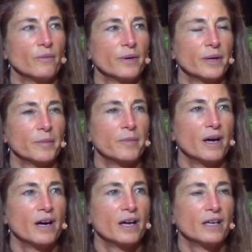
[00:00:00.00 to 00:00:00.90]

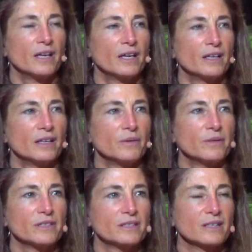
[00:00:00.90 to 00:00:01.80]
whereby he
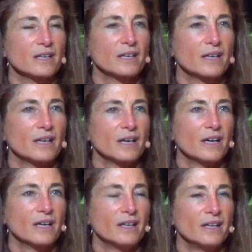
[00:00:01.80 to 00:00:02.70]
was
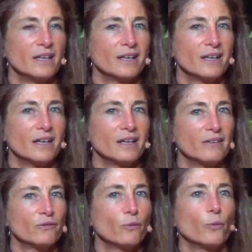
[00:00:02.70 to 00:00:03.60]
in a
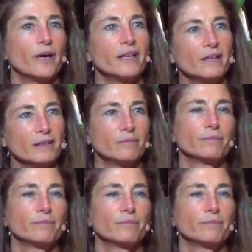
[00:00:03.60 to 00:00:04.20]
kind of white